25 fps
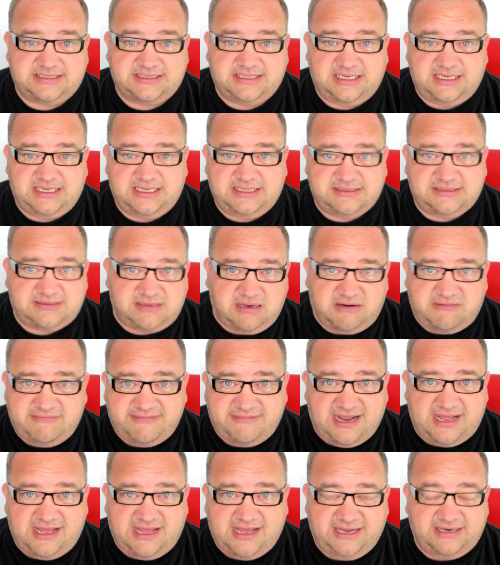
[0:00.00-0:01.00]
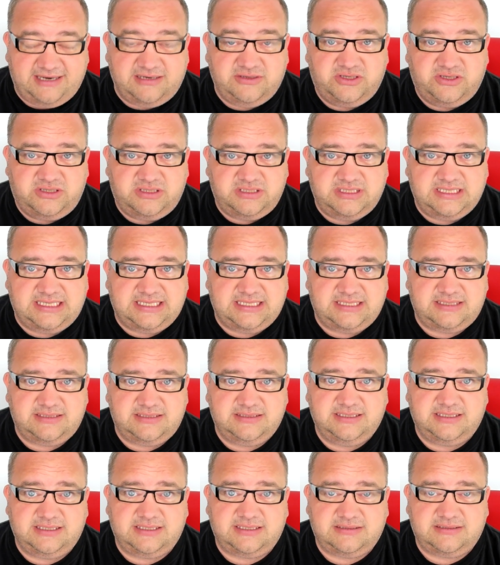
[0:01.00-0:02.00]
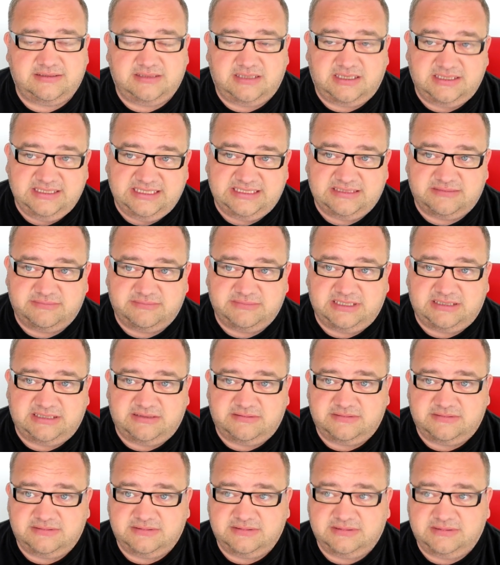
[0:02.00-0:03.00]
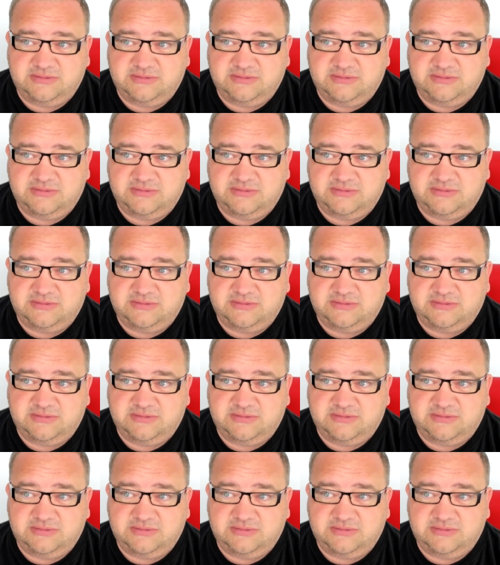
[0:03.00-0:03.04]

guys. All right, and all that, yeah? No, I need them now.